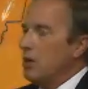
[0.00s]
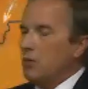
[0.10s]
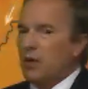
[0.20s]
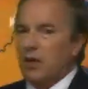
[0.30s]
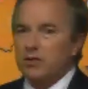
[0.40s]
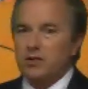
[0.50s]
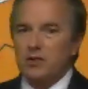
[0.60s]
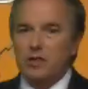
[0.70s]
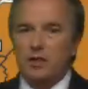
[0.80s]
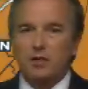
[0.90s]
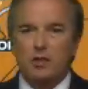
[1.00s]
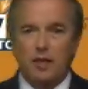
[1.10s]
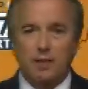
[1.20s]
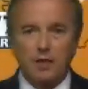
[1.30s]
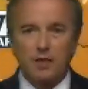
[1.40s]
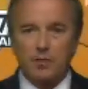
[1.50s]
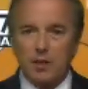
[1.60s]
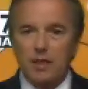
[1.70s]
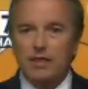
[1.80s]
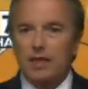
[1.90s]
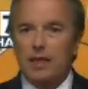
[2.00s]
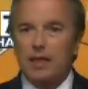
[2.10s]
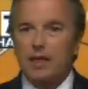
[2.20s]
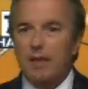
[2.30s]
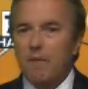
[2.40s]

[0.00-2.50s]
We'll also see those temperatures really stay in the